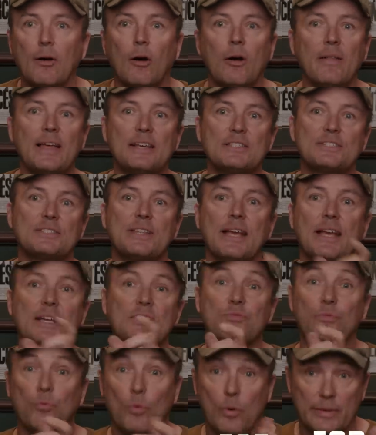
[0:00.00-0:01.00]
All that
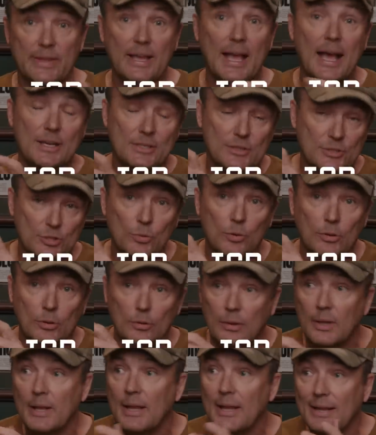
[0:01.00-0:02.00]
stands for the
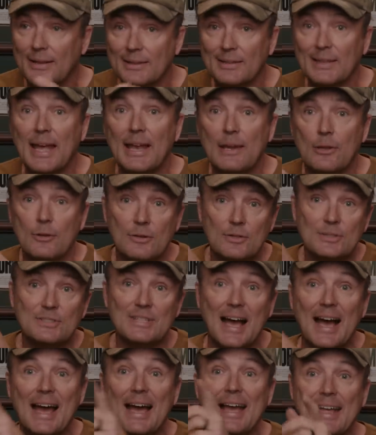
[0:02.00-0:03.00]
actual letters,
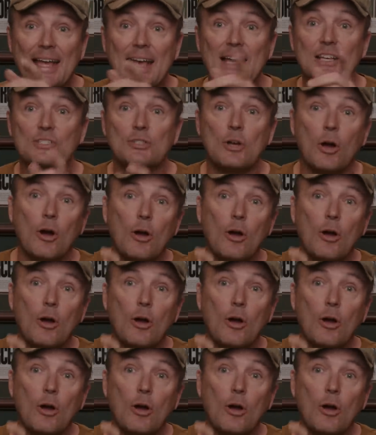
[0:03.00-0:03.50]
I S